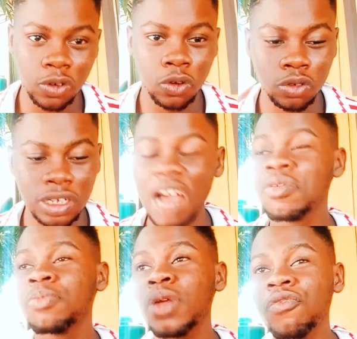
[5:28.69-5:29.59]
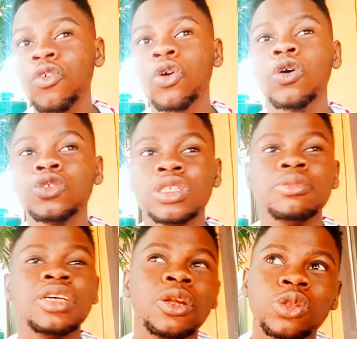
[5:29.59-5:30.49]
God, I've been praying for God to give
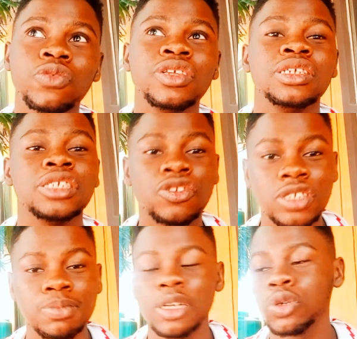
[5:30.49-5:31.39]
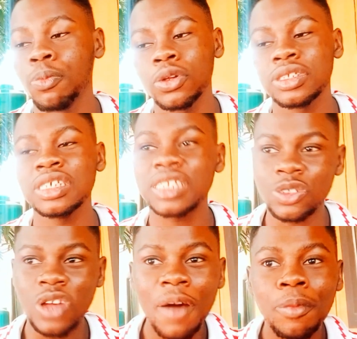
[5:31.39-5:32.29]
me a lot of things this Christmas, but it
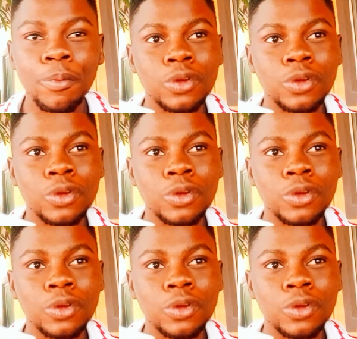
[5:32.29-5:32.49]
has not happened.